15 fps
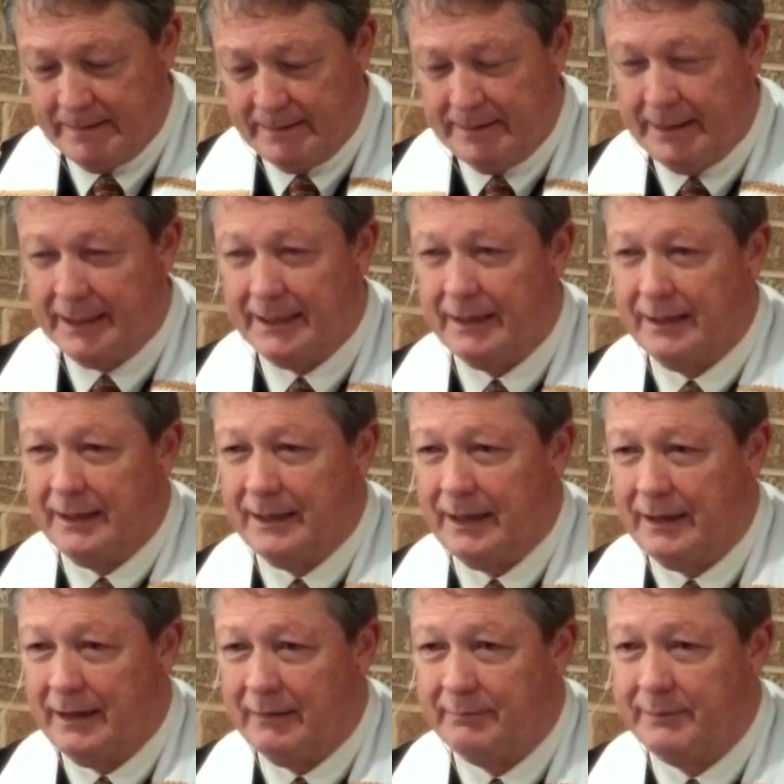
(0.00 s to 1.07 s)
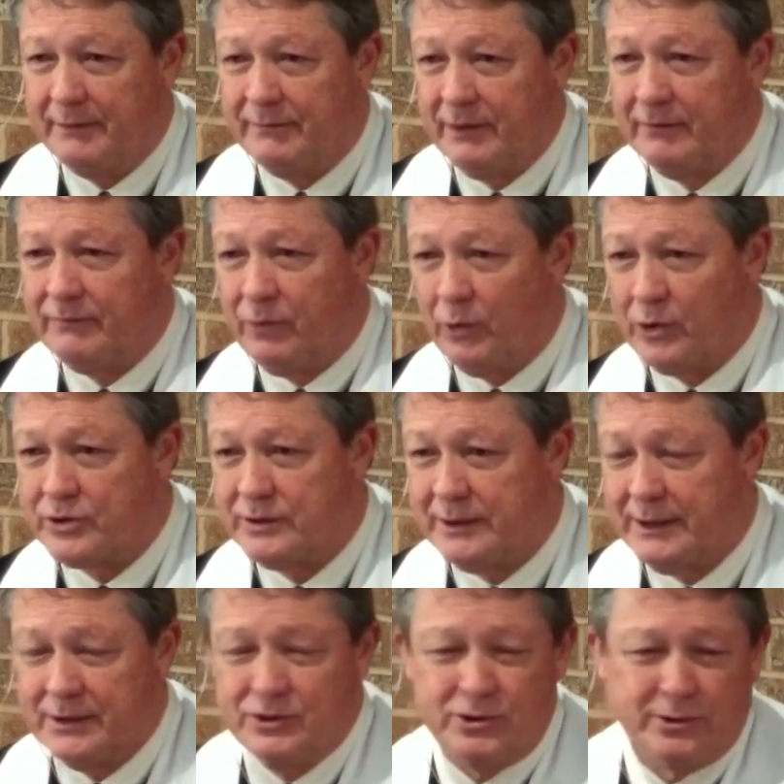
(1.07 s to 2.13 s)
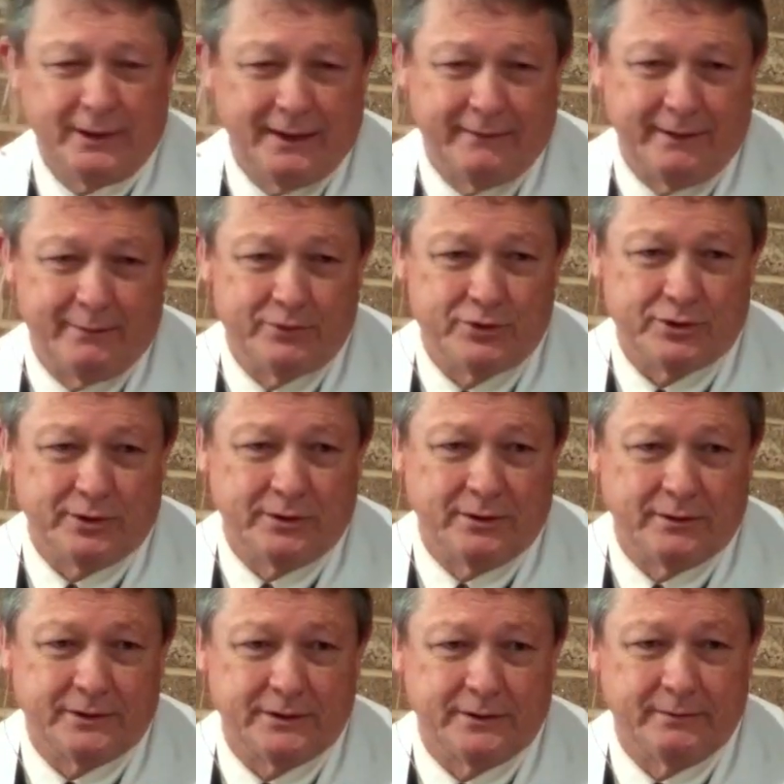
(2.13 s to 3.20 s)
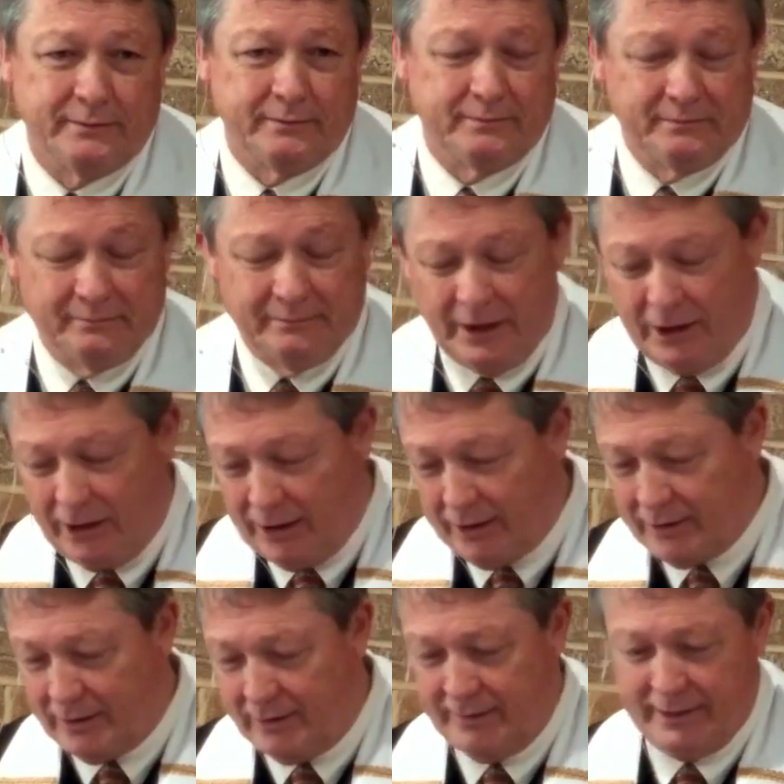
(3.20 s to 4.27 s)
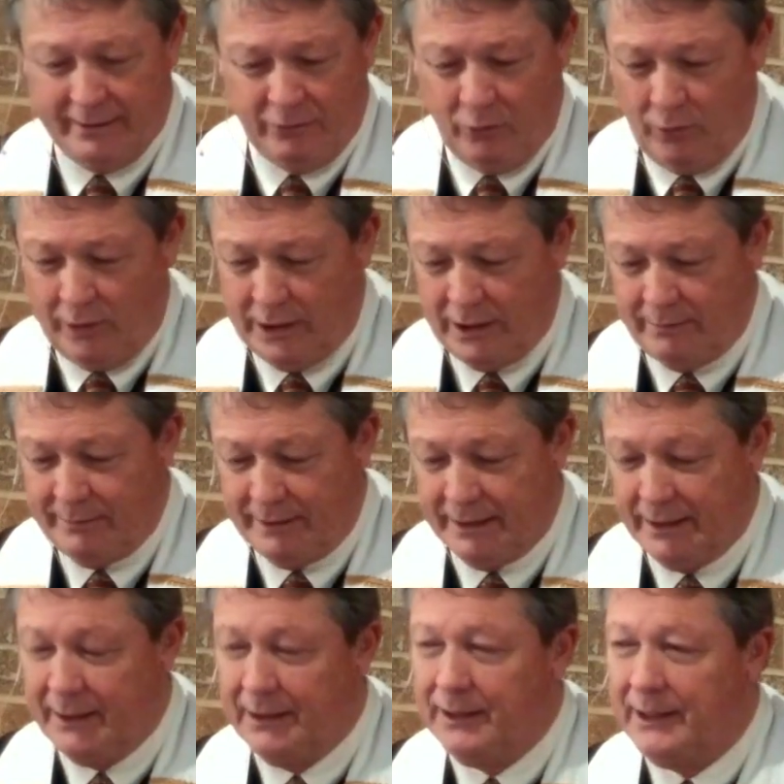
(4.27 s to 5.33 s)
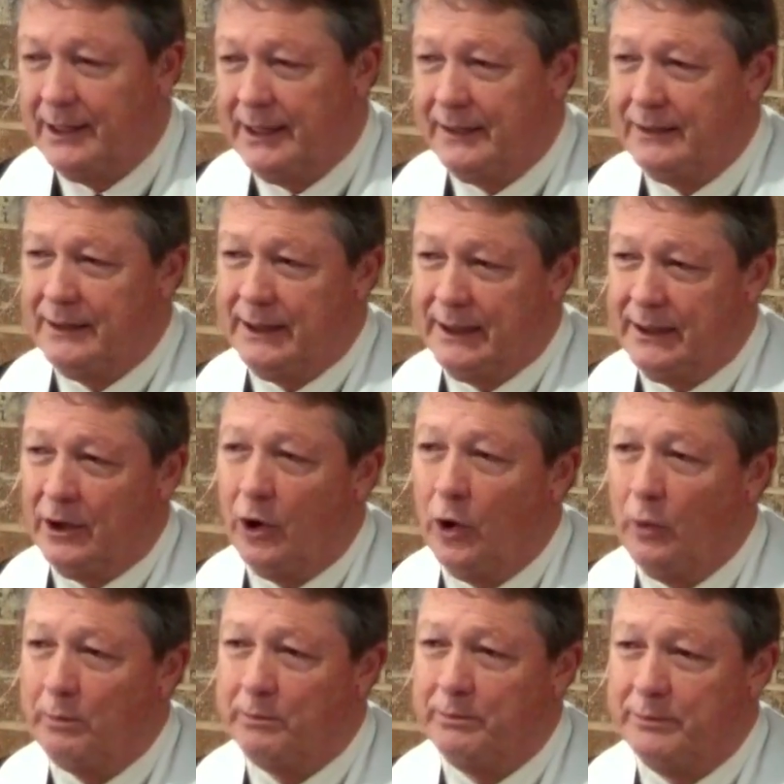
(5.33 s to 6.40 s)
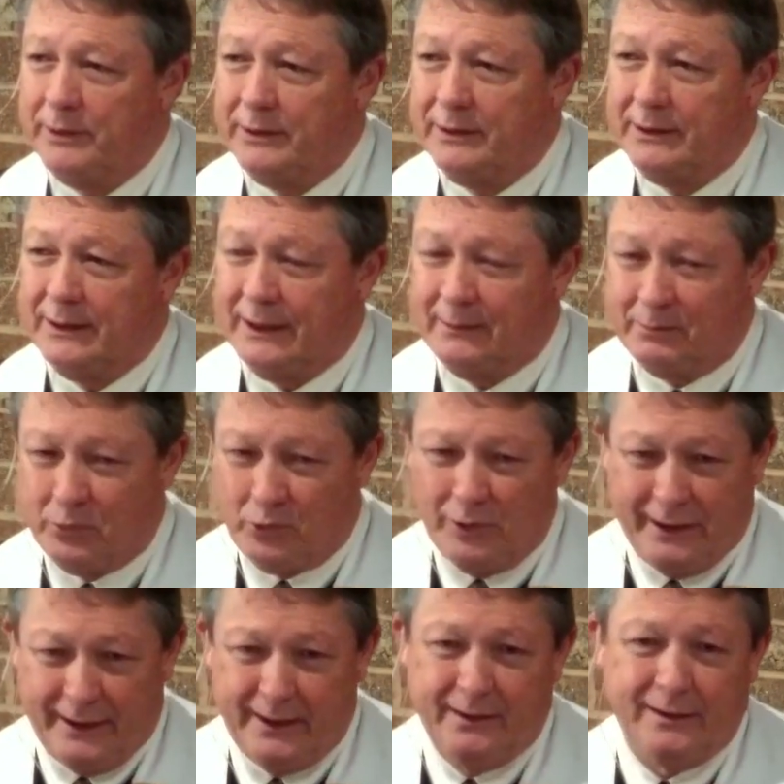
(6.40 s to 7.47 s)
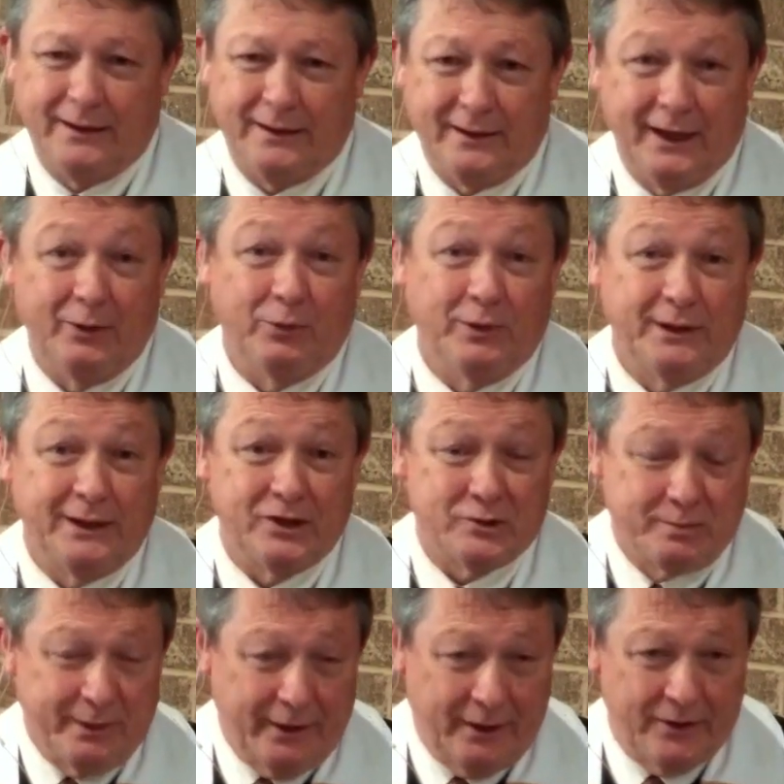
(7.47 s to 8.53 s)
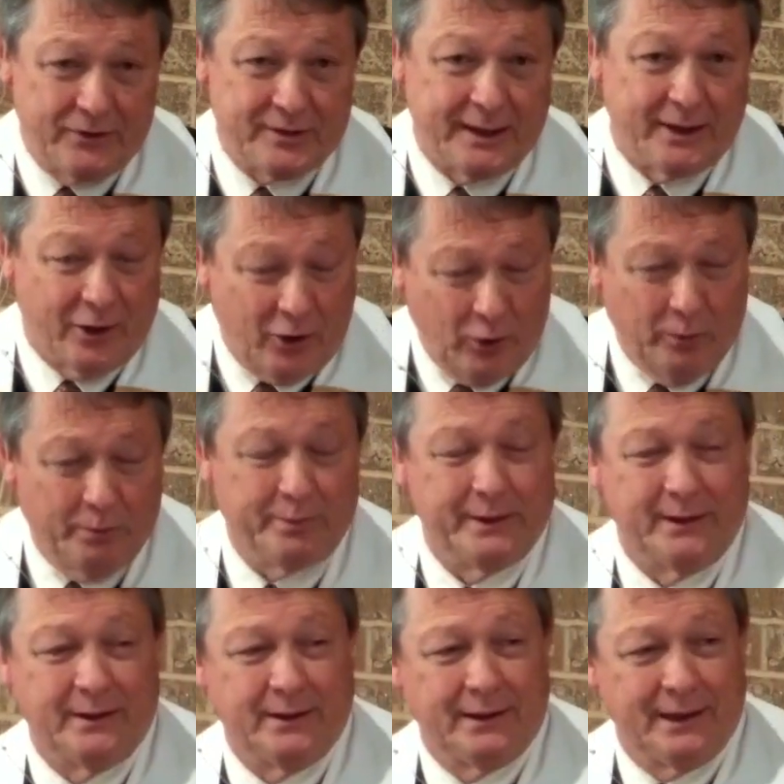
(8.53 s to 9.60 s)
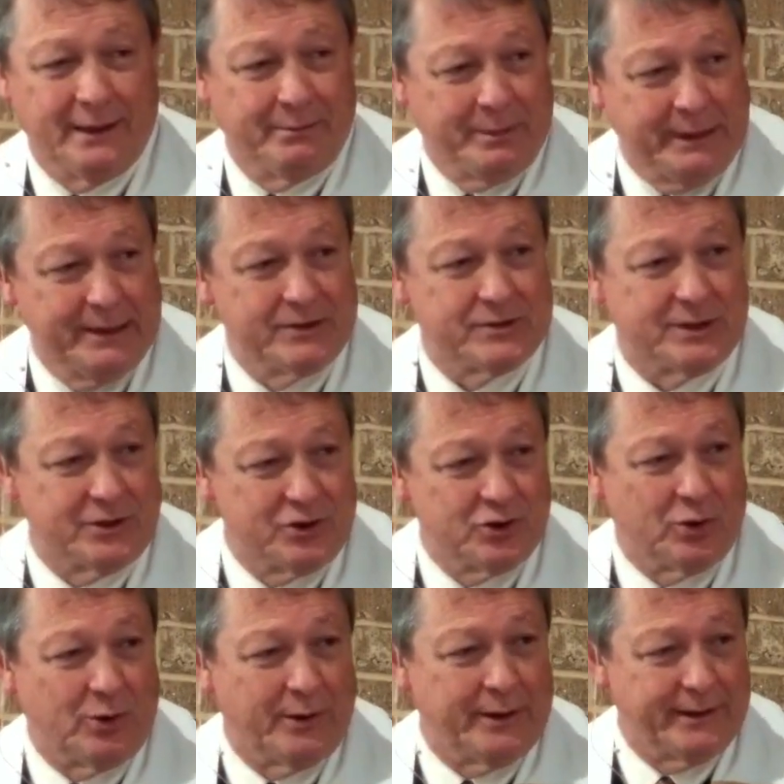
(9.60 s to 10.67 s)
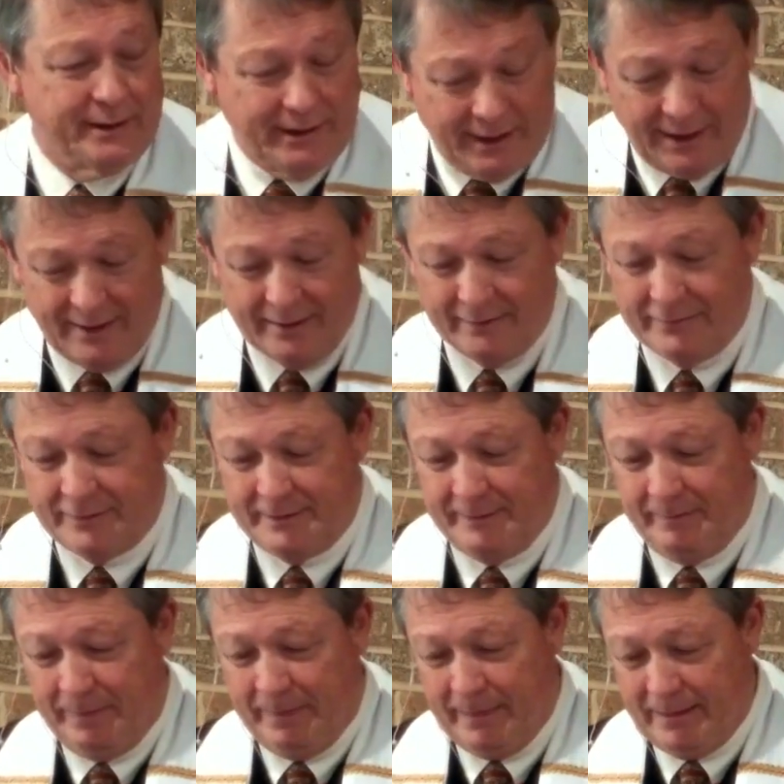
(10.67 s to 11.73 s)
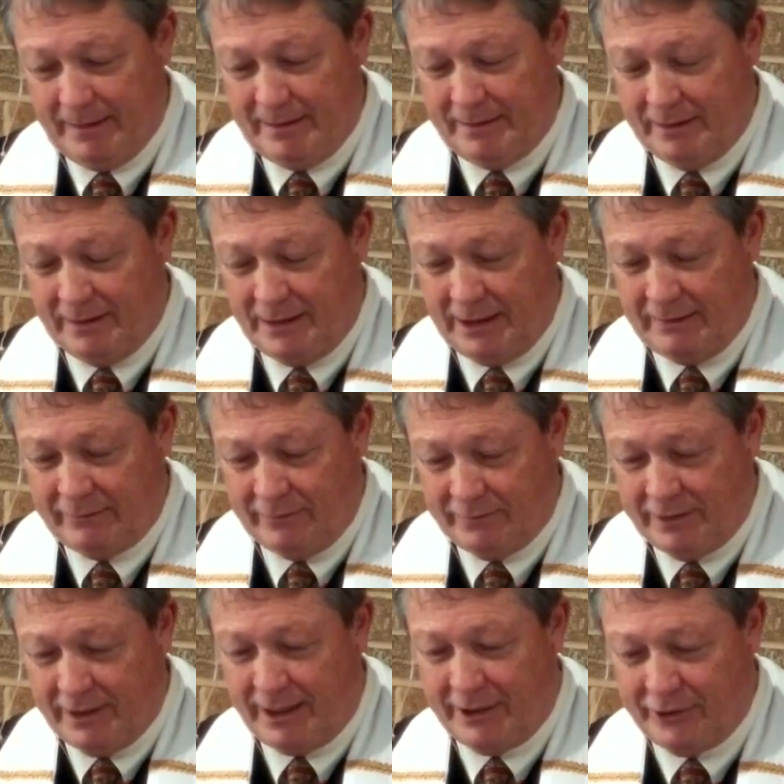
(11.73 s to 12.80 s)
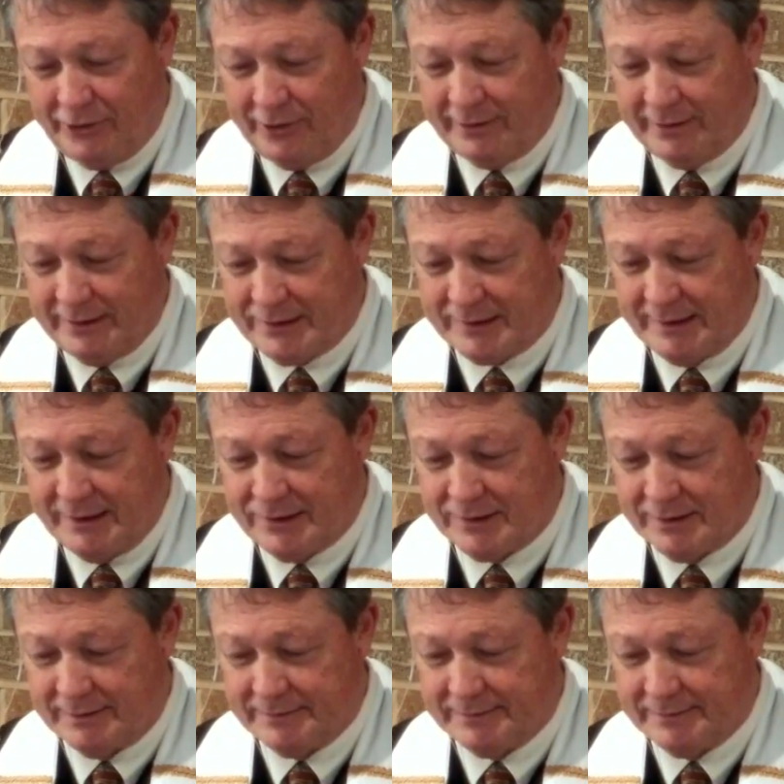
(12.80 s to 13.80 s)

And I've been very fortunate, as you have, I'm sure, to hug every one of them and hope and pray that they would experience that hope and peace and joy and love, the love of God during this season.